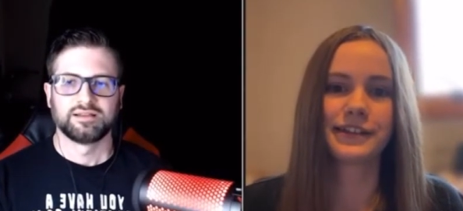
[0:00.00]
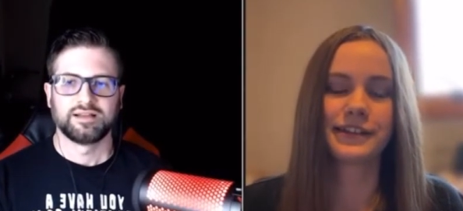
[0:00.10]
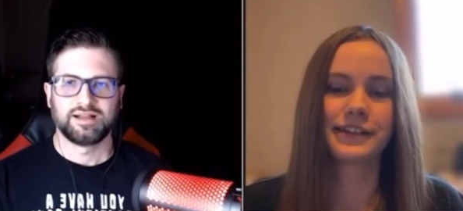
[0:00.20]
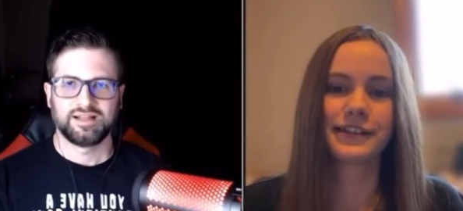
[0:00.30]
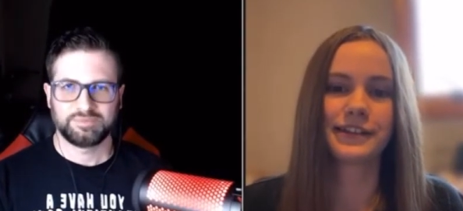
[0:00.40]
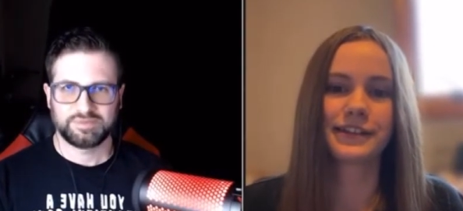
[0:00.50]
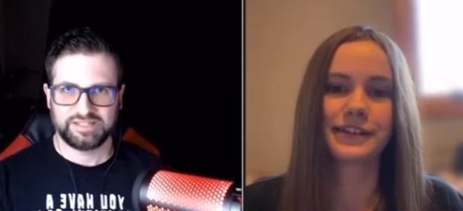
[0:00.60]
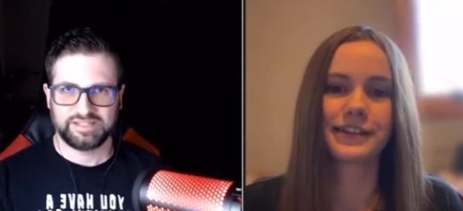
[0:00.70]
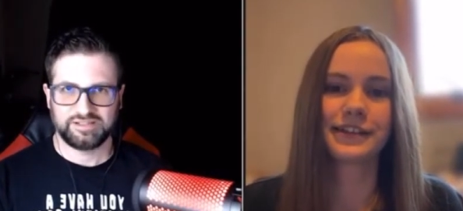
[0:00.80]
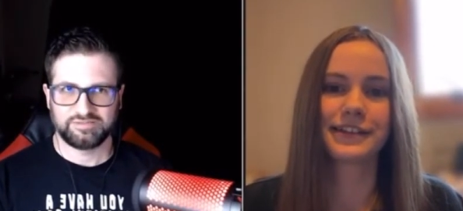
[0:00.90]
Speaker 1: I
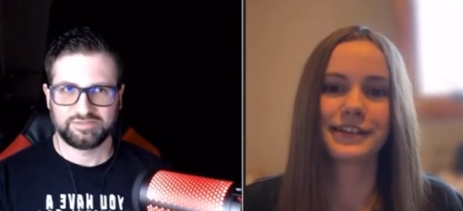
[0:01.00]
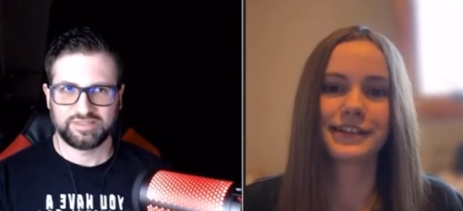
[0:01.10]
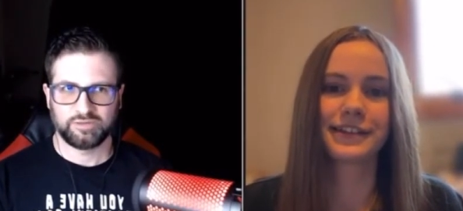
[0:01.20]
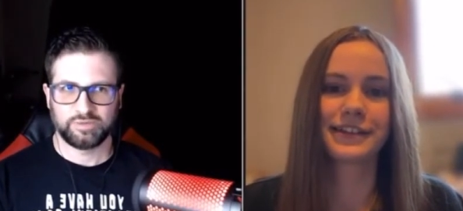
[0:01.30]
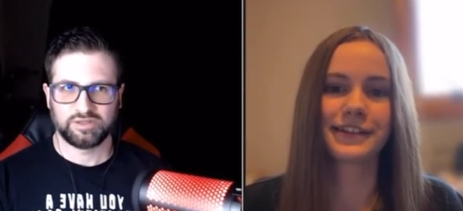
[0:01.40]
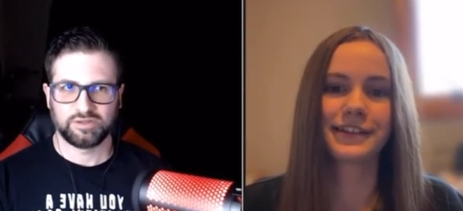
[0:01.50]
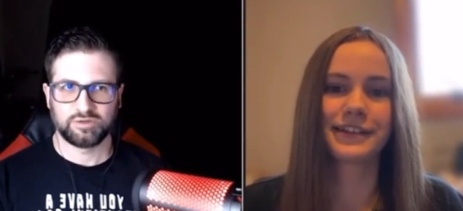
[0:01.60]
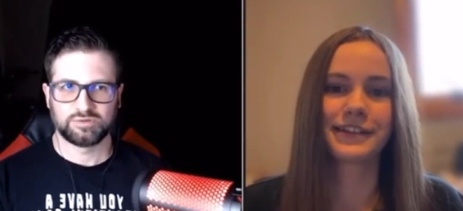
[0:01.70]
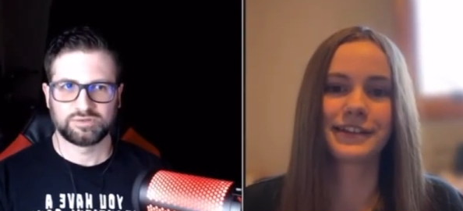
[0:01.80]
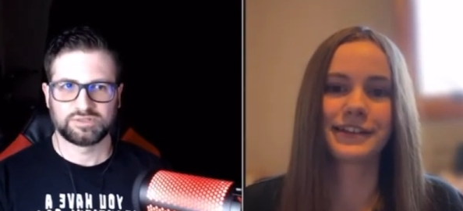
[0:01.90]
believe that we
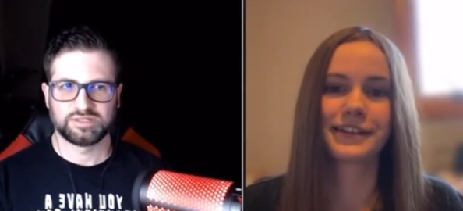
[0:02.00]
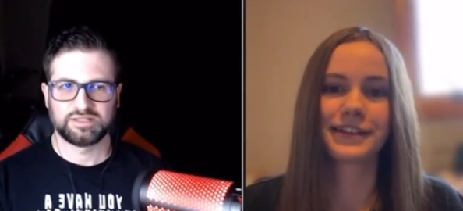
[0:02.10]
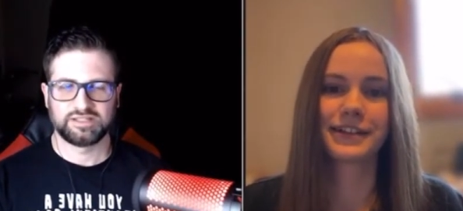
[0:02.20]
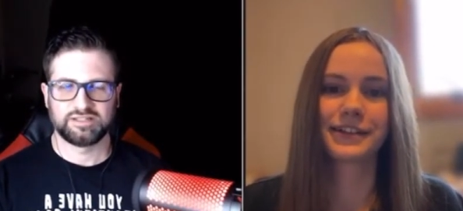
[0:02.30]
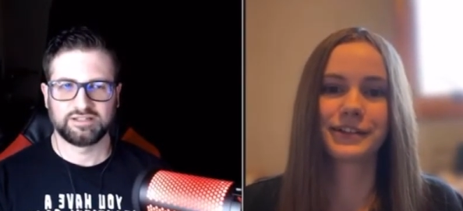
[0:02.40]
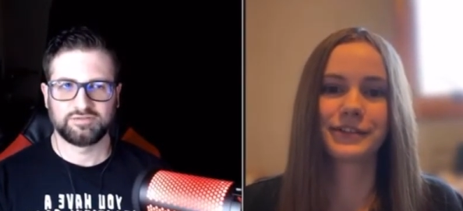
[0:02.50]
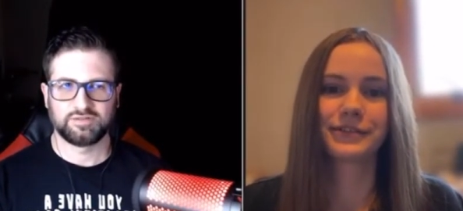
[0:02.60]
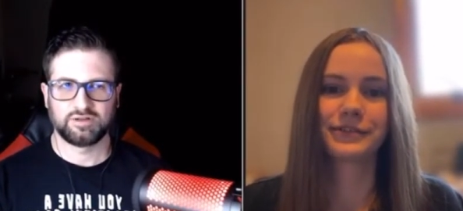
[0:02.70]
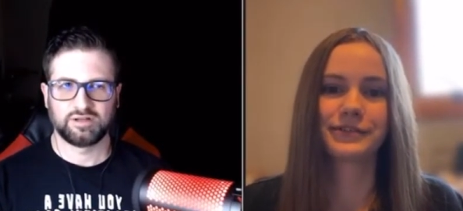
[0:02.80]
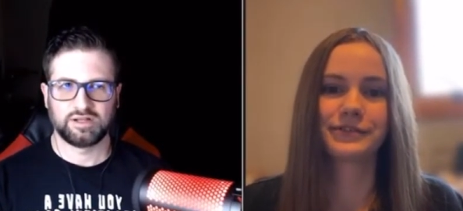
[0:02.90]
go to live
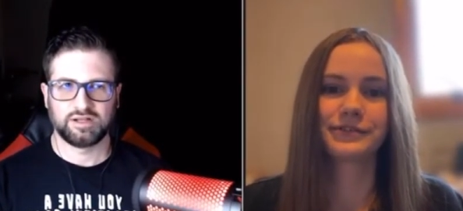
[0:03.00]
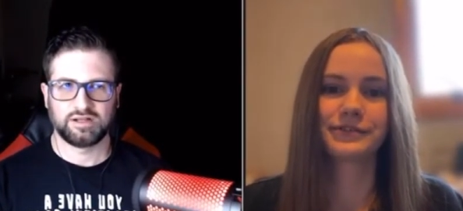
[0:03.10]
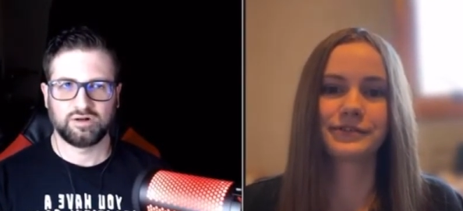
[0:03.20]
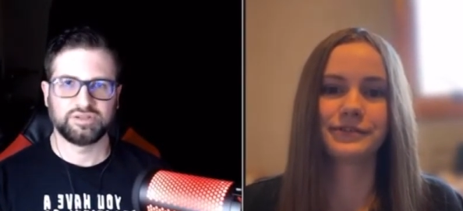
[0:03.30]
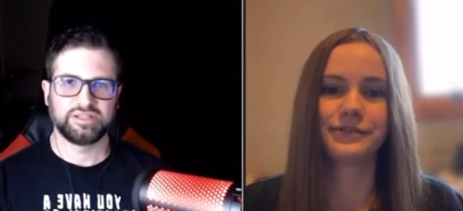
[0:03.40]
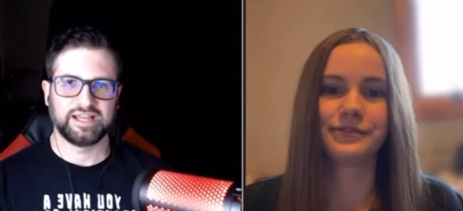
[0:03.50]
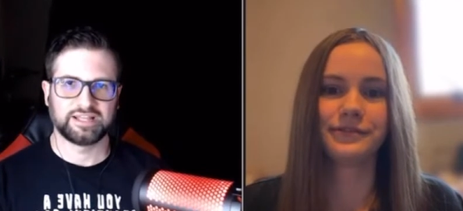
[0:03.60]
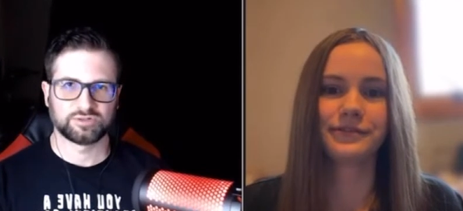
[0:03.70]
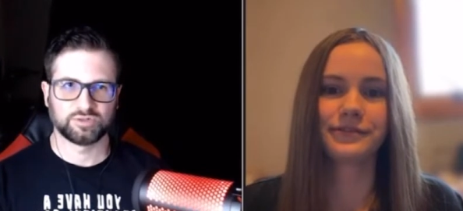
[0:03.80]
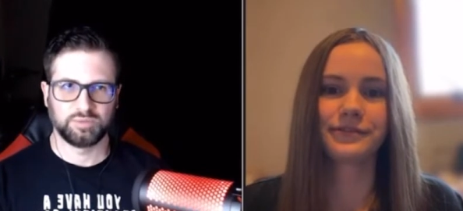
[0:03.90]
uh, on the
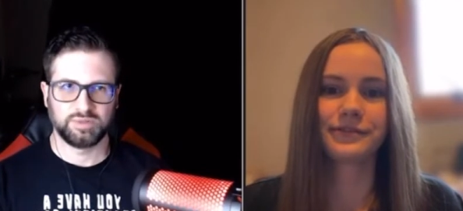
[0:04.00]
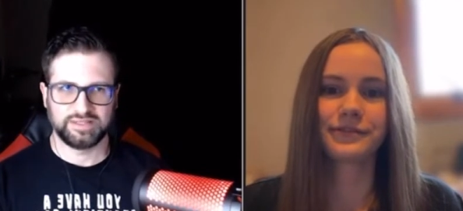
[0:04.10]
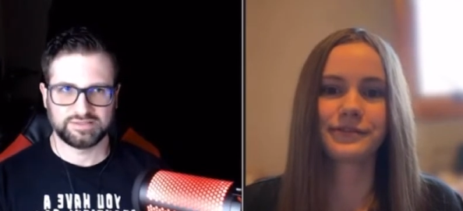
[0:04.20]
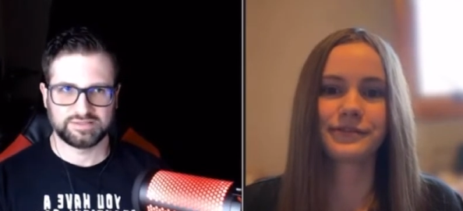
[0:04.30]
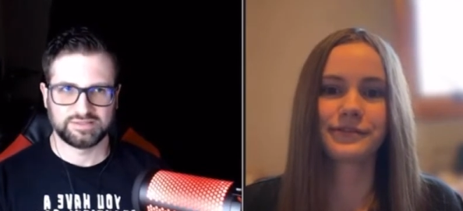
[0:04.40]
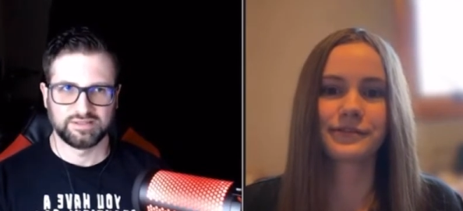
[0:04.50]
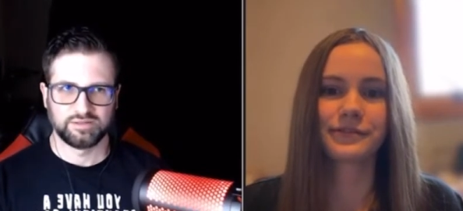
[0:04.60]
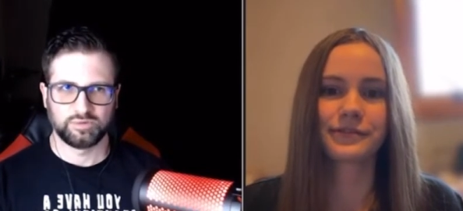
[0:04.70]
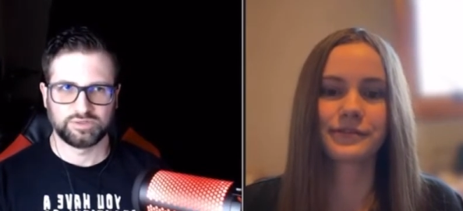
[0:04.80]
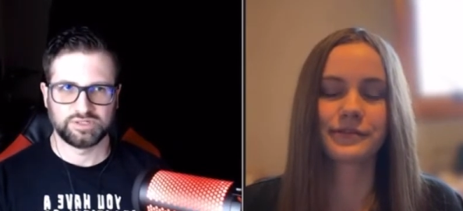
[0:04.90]
astral planes,
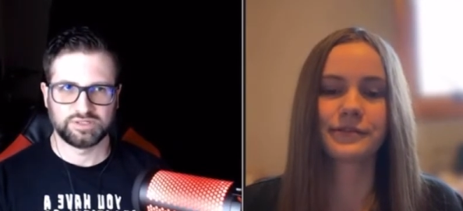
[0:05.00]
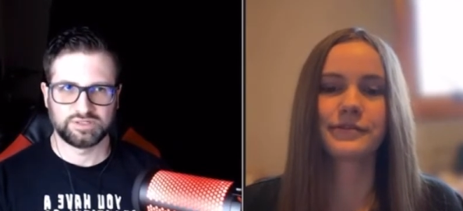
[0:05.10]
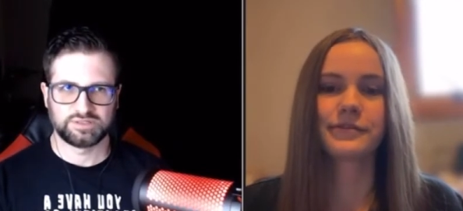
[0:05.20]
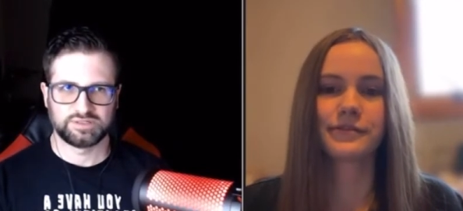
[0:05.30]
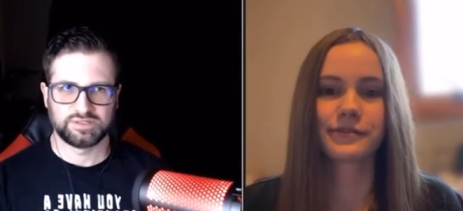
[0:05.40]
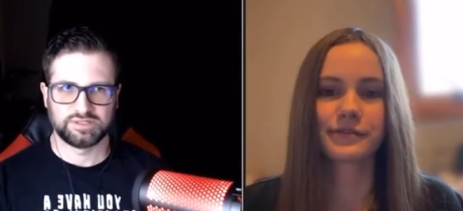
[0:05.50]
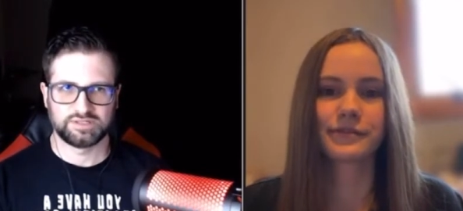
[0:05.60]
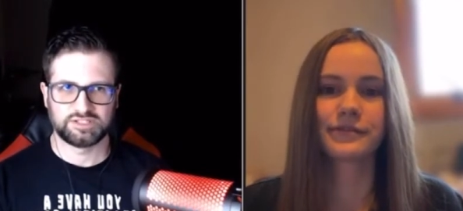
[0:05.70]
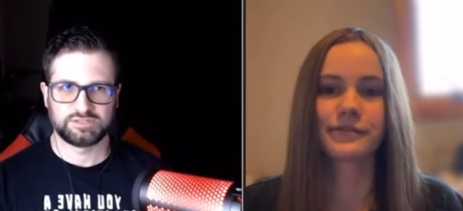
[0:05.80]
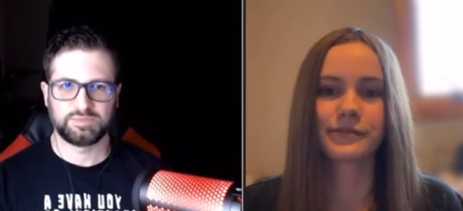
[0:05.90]
which is the
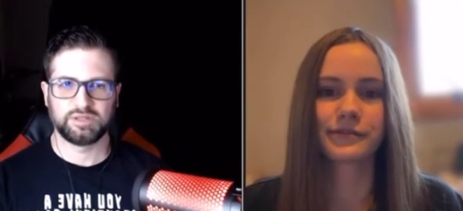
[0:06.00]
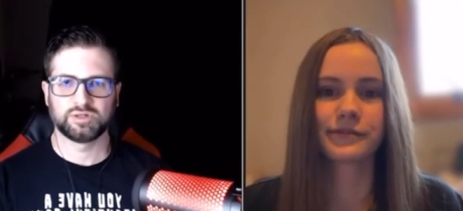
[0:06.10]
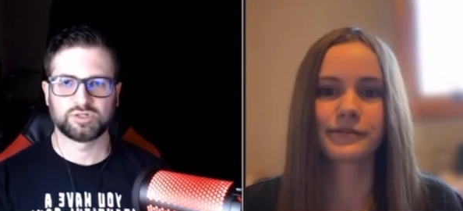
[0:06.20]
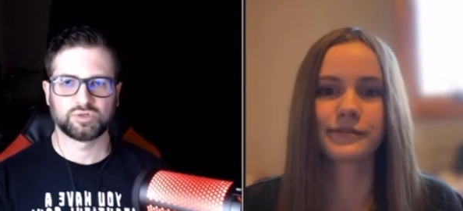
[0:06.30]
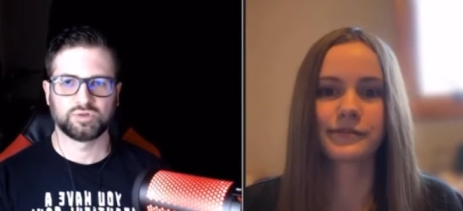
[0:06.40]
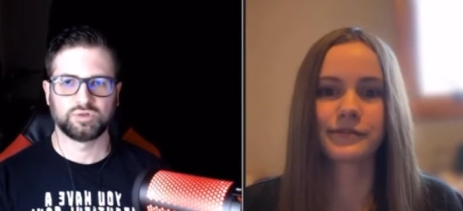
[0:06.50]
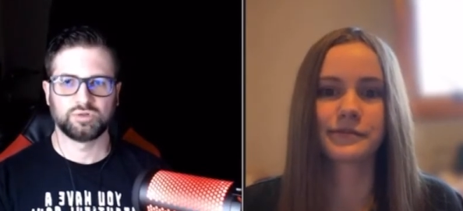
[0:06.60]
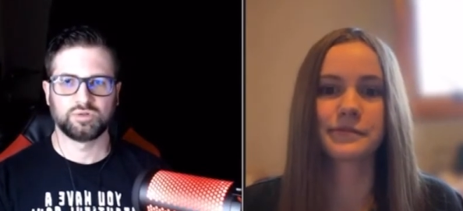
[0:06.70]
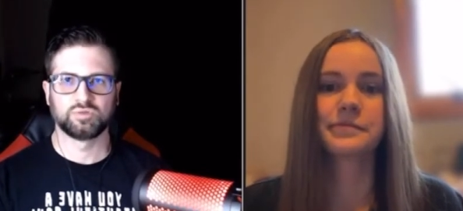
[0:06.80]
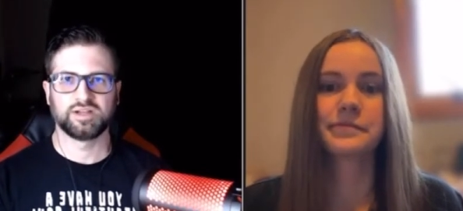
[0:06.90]

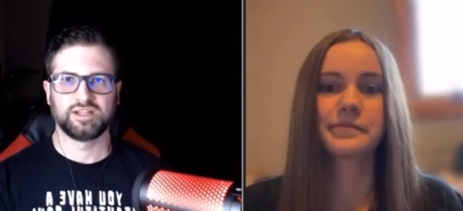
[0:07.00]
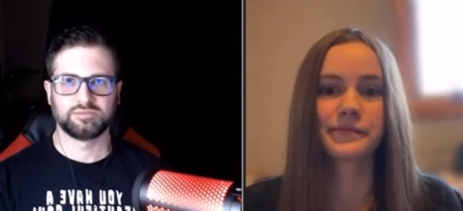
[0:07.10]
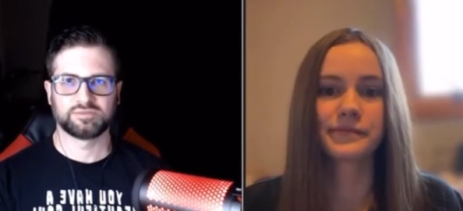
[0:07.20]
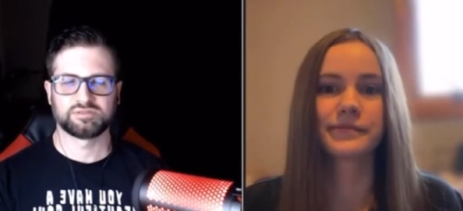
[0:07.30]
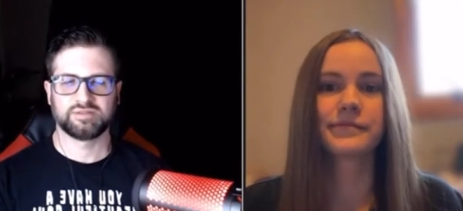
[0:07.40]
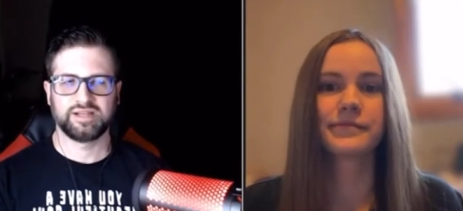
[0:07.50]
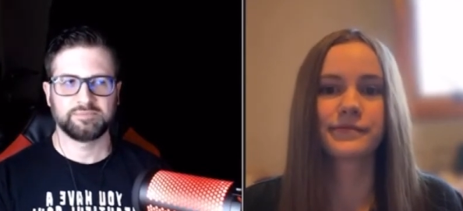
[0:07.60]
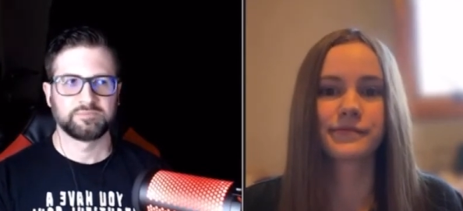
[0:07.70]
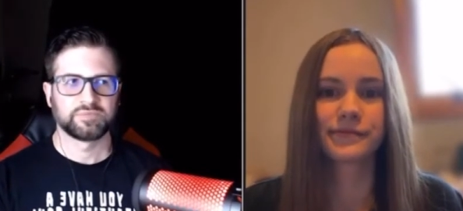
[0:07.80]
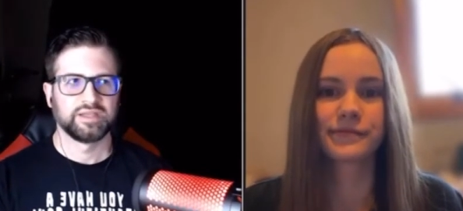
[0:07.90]
spiritual realms, right?
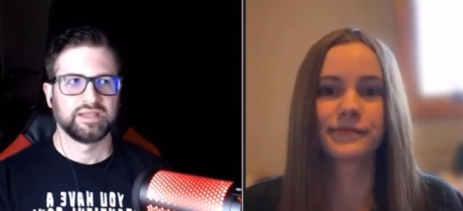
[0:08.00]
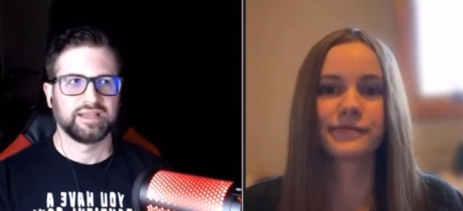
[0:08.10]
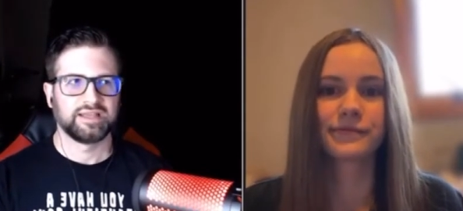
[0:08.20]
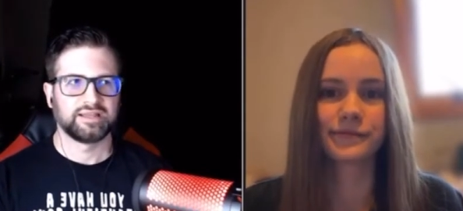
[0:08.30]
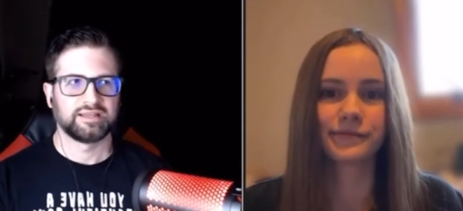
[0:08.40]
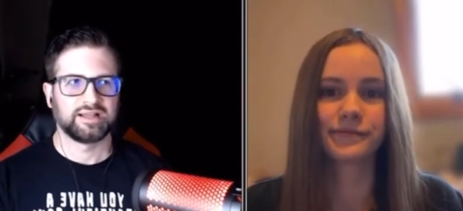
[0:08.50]
And hmm. I